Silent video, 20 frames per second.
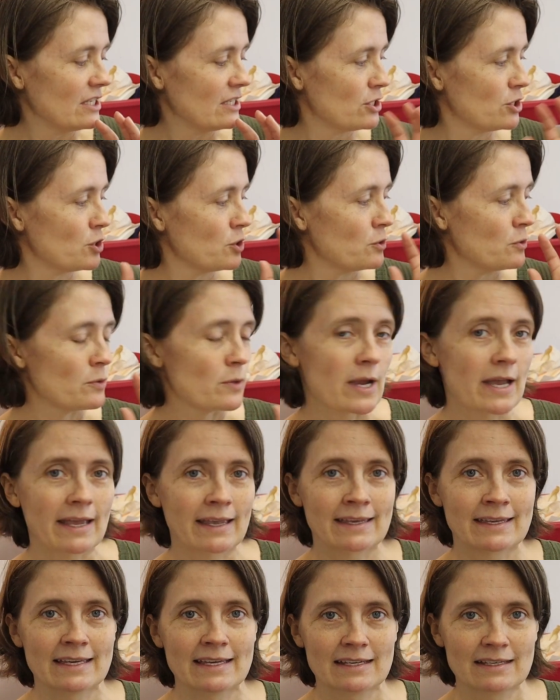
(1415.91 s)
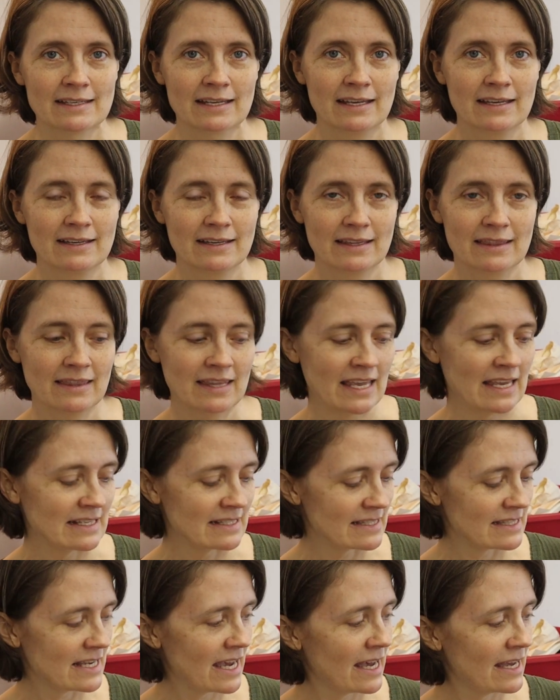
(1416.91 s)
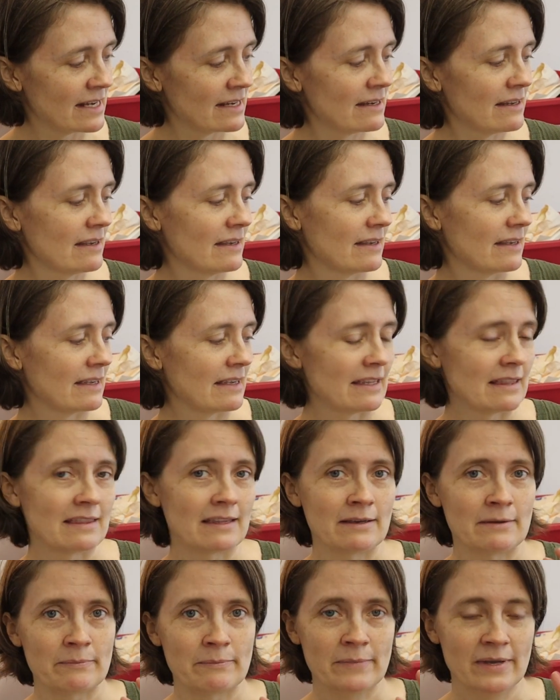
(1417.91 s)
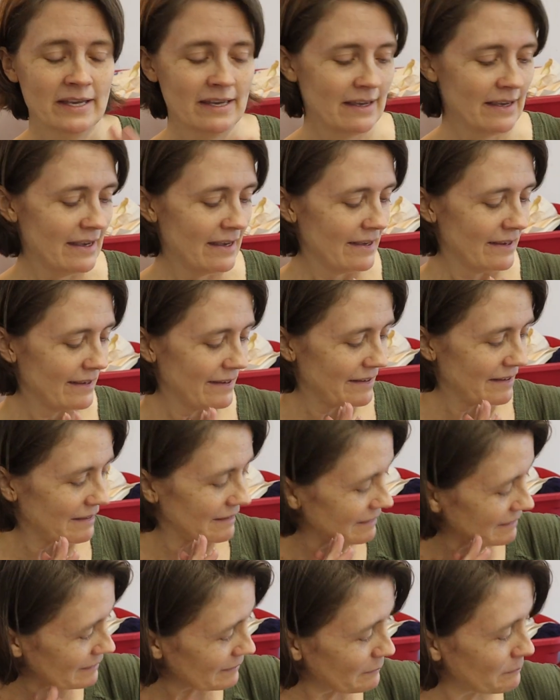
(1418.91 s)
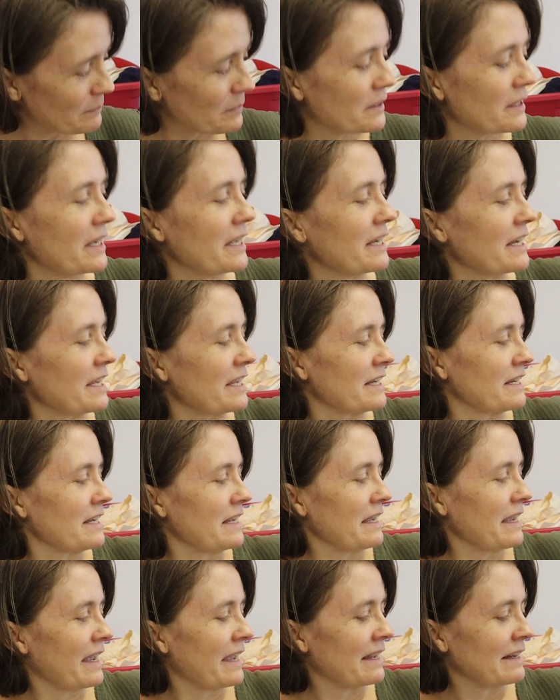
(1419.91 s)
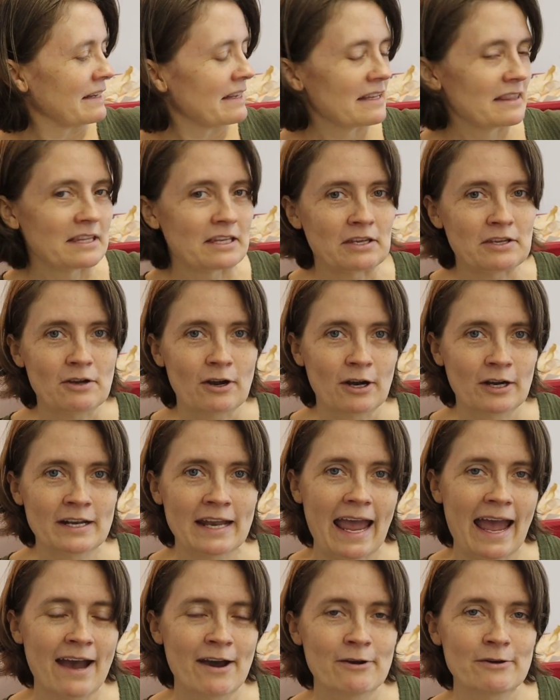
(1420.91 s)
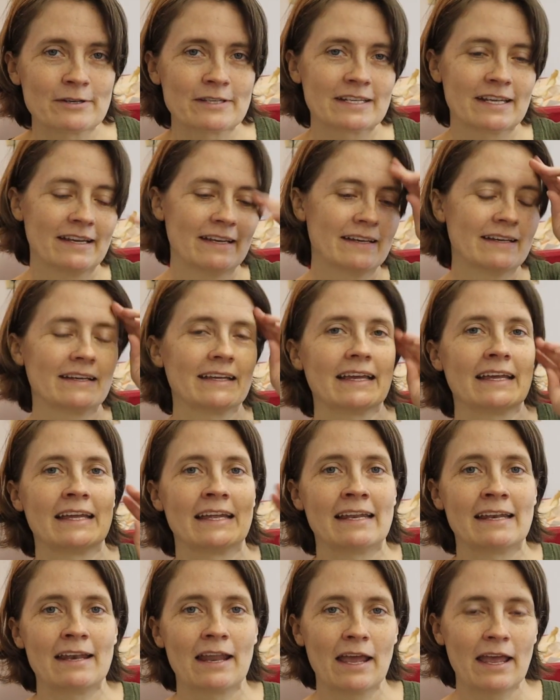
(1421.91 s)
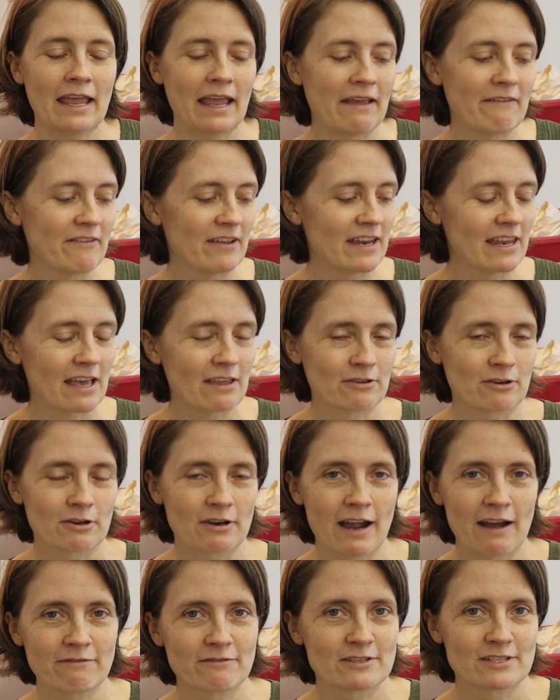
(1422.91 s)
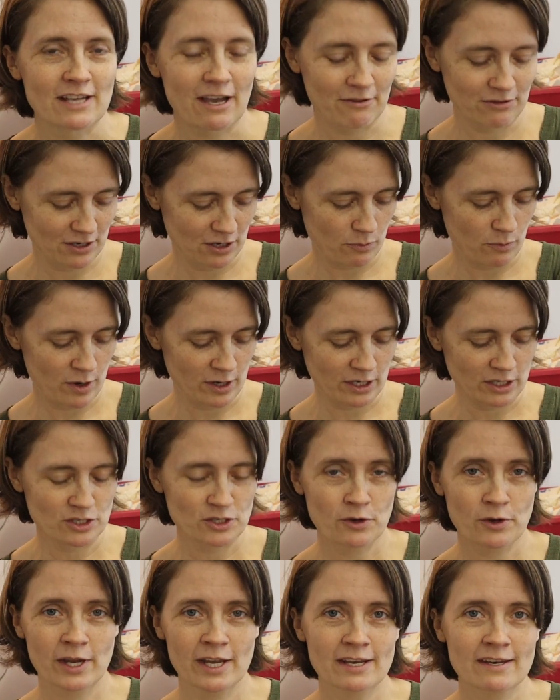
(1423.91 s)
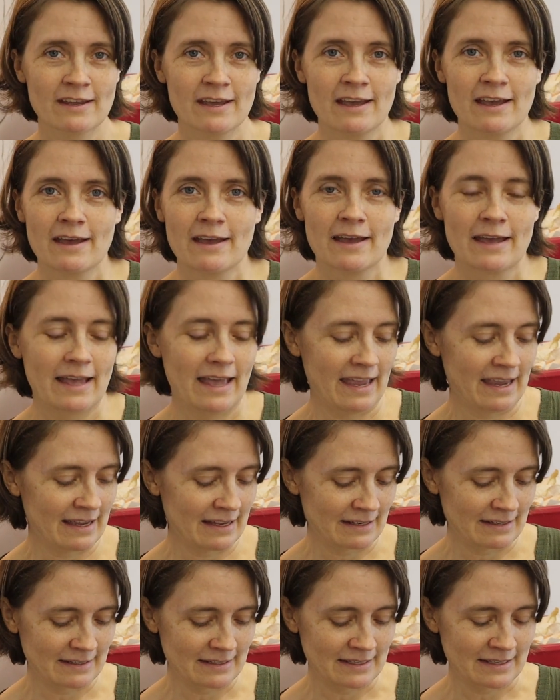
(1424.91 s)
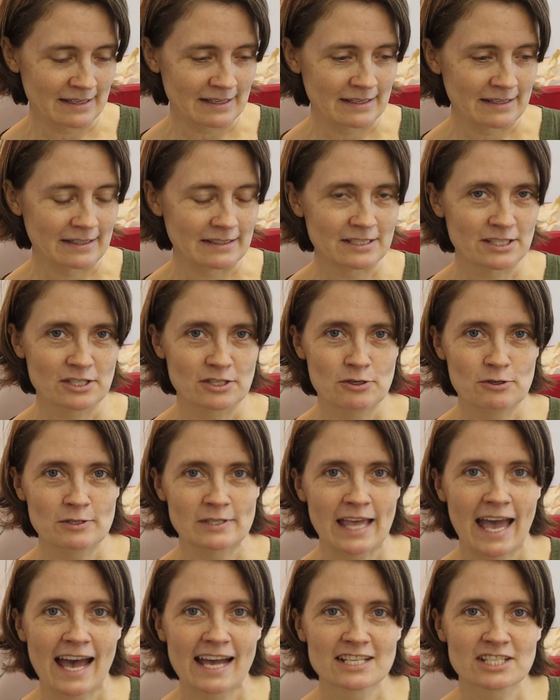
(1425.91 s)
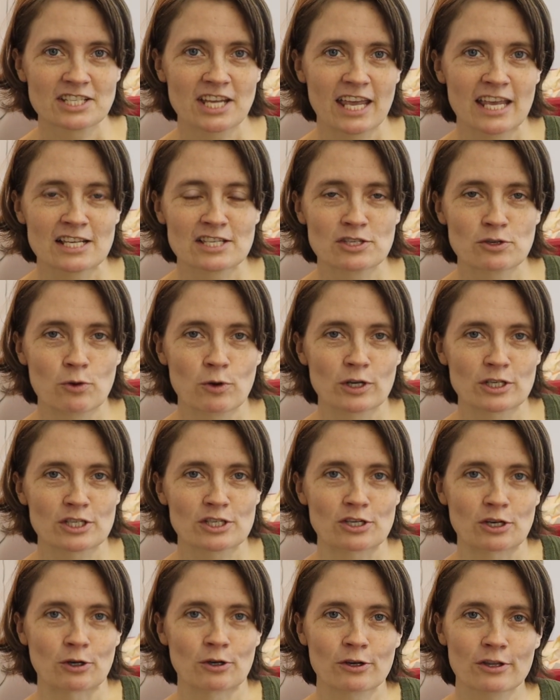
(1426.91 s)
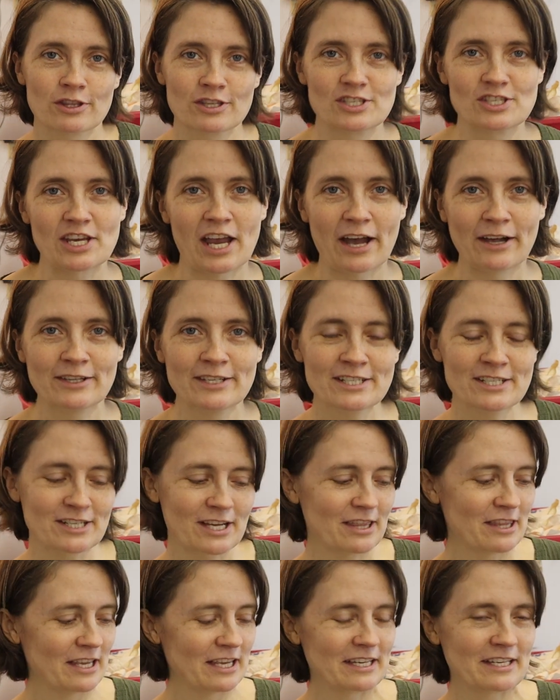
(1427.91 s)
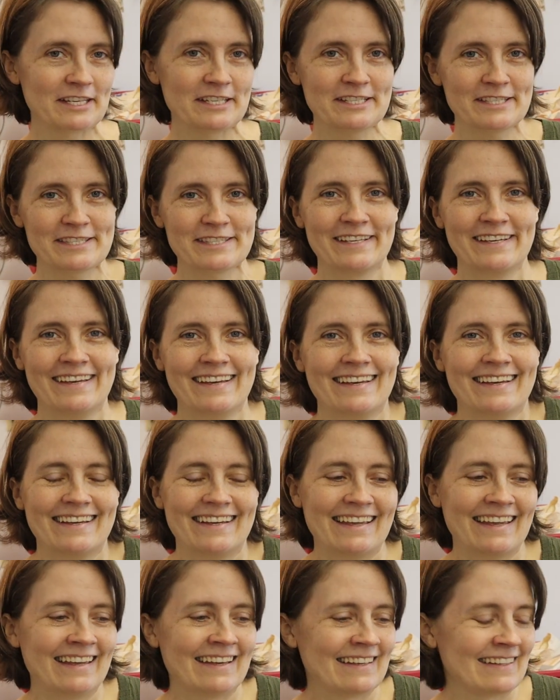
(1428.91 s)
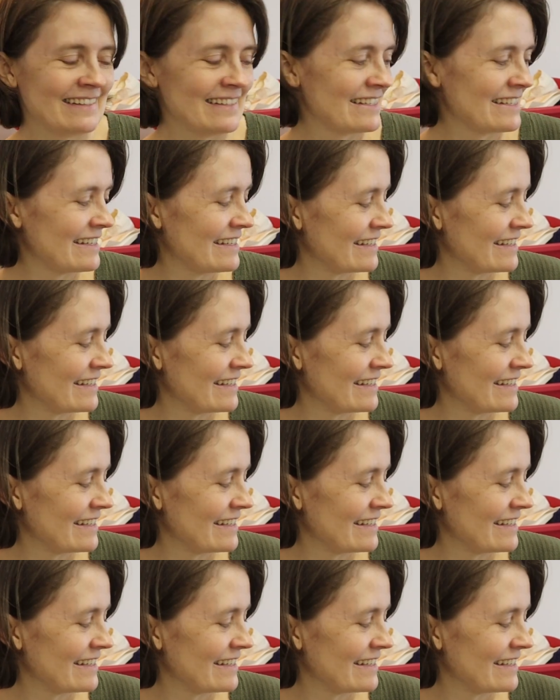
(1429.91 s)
to get things done, get them completed, and get the yarn out. And if any other crafters out there want to join, and just use the hashtag Scorched Earth Challenge, I think it is, and